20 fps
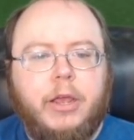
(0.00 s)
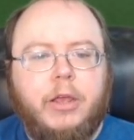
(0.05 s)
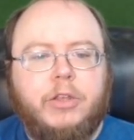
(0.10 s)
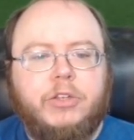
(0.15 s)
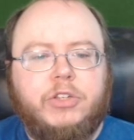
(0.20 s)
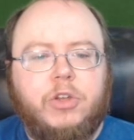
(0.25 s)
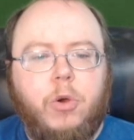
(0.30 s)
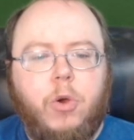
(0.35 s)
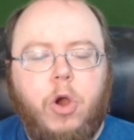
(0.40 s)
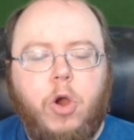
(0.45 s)

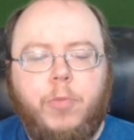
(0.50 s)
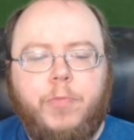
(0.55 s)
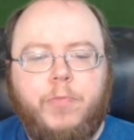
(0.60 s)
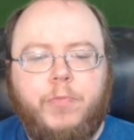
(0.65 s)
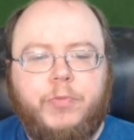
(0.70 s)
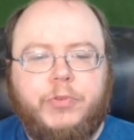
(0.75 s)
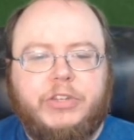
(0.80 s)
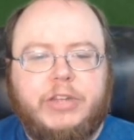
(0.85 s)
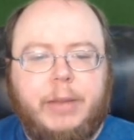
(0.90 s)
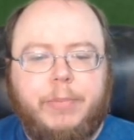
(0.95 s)
So
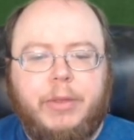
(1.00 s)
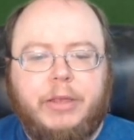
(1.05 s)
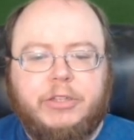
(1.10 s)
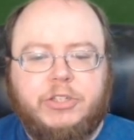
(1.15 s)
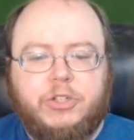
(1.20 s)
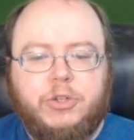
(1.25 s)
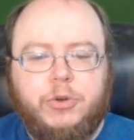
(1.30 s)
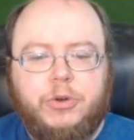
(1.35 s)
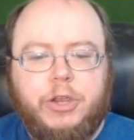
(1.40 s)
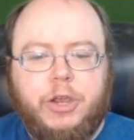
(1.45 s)
Stoplight
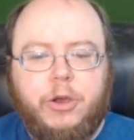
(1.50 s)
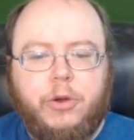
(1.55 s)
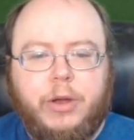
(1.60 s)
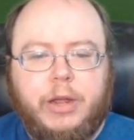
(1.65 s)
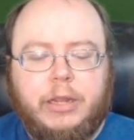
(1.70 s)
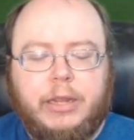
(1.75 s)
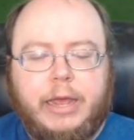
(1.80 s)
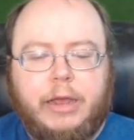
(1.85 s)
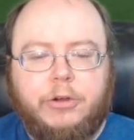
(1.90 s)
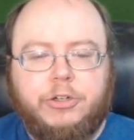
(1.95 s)
Studio
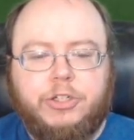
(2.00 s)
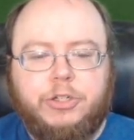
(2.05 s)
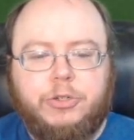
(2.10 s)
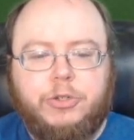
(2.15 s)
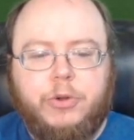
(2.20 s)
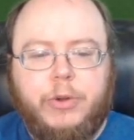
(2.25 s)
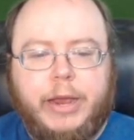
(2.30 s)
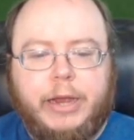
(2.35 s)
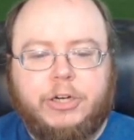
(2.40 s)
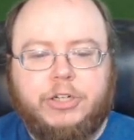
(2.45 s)
allows you
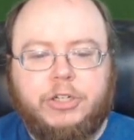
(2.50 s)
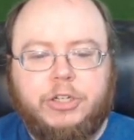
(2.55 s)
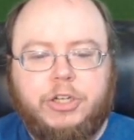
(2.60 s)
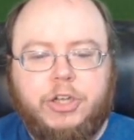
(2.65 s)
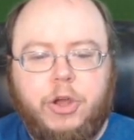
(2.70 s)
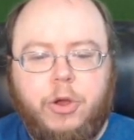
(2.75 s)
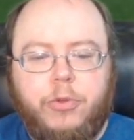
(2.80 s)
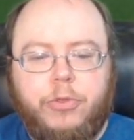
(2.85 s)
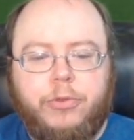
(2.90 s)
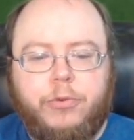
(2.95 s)
to actually
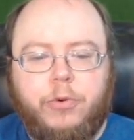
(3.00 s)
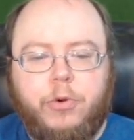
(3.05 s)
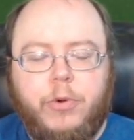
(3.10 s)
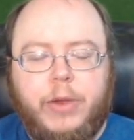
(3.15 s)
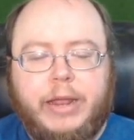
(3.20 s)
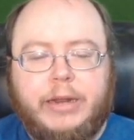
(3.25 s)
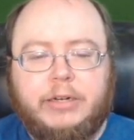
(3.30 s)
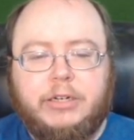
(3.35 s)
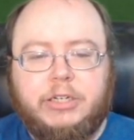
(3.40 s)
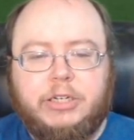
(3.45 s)
go through
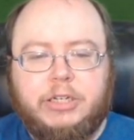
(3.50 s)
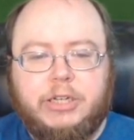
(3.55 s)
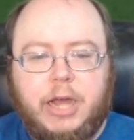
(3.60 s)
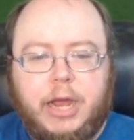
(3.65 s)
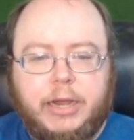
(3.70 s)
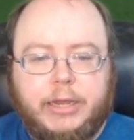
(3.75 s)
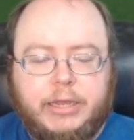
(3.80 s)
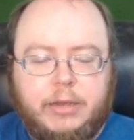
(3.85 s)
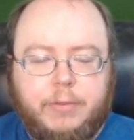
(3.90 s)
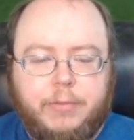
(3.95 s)
and
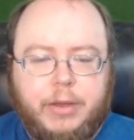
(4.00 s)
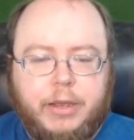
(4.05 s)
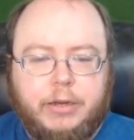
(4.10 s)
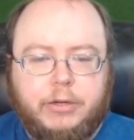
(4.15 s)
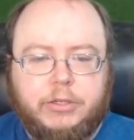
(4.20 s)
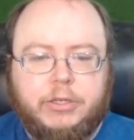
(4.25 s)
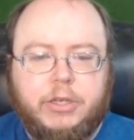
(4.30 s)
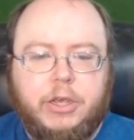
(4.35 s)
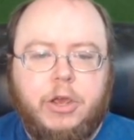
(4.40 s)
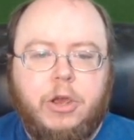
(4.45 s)

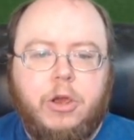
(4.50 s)
document